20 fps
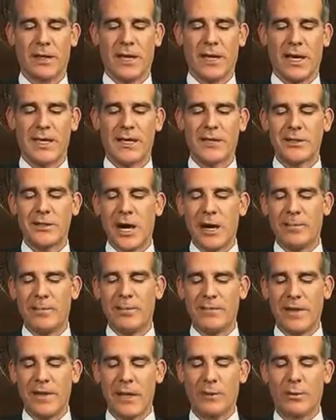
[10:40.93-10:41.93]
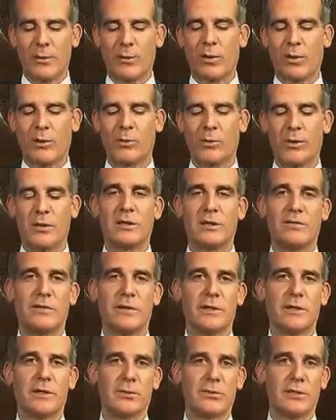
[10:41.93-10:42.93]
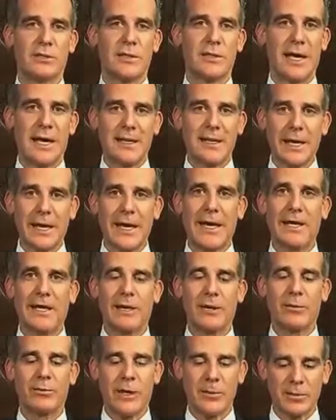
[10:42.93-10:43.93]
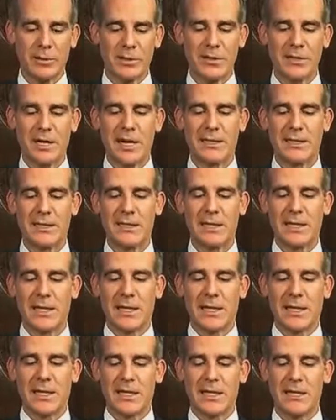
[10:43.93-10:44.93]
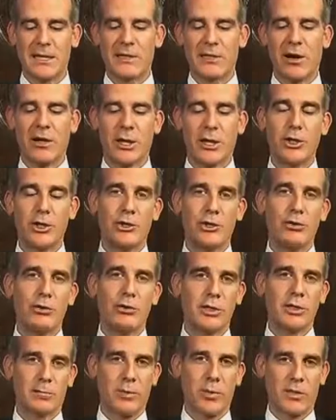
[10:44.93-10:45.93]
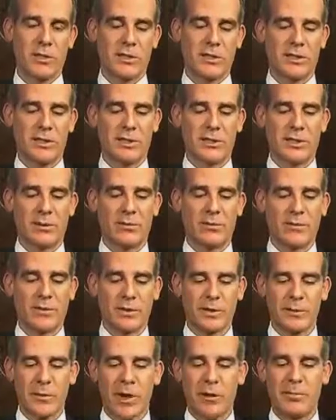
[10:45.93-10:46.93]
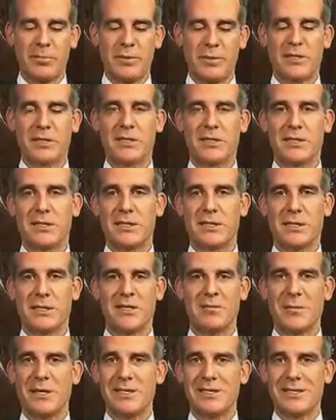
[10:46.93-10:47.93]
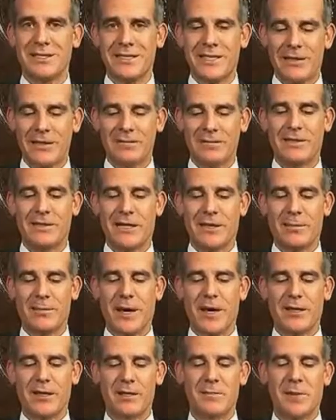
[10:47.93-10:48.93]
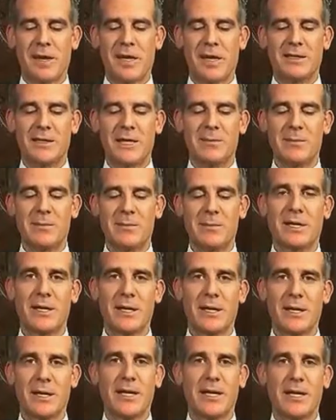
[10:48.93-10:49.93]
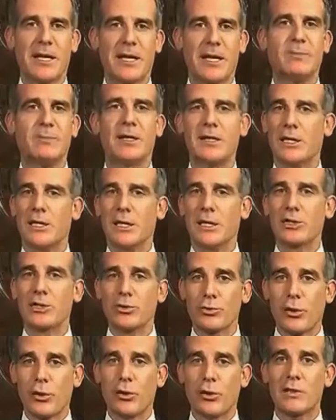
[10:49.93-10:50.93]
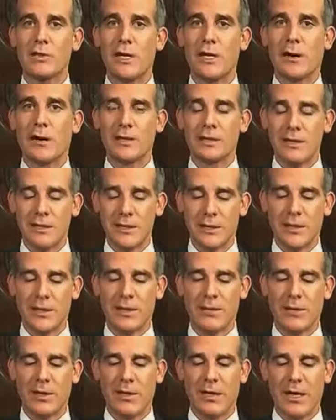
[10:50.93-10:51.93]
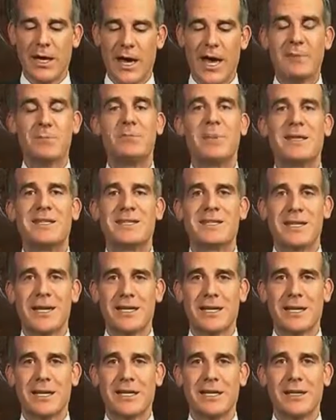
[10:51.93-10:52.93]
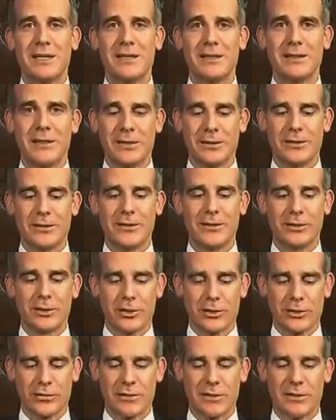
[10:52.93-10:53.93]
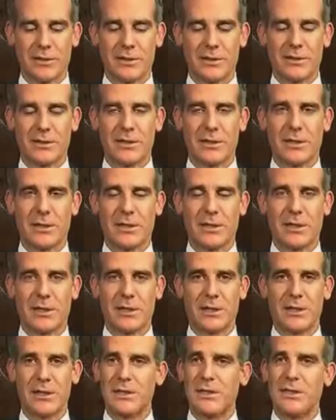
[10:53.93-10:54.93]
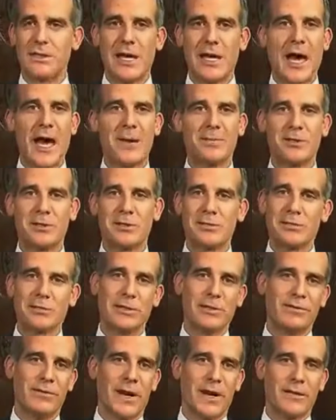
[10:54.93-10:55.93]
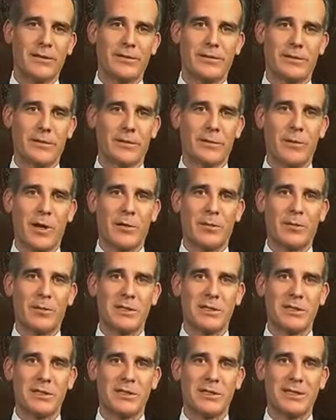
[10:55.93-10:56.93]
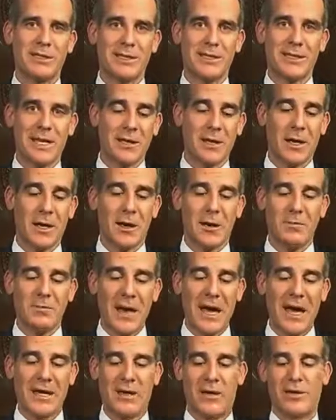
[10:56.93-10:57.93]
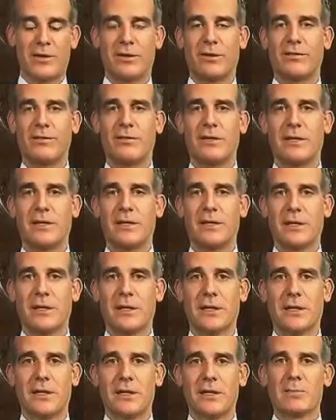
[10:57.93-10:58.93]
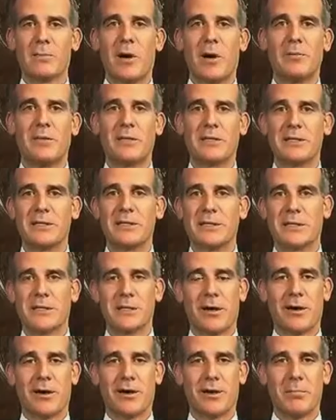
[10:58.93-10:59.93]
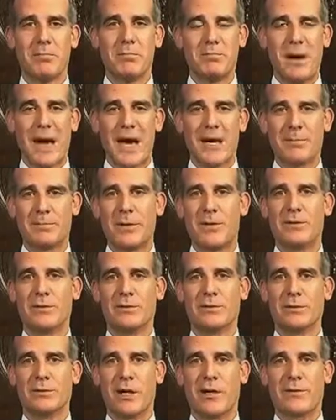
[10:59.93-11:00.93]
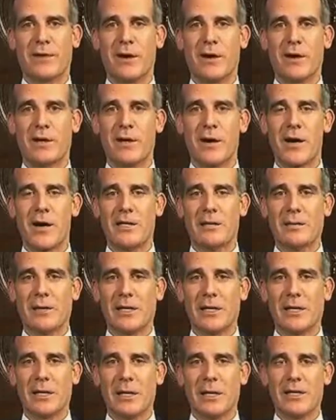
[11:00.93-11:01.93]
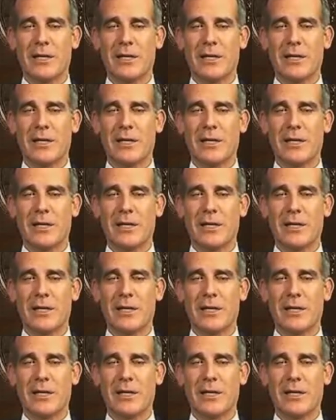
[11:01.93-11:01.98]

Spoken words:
And on top of that work with individuals, LA Represents is starting a new support system for small businesses that have been devastated by this pandemic, led by the extraordinary team at Garcetti Legal Services. This is absolutely vital for small businesses to get back on their feet. Small businesses are the backbone of our economy.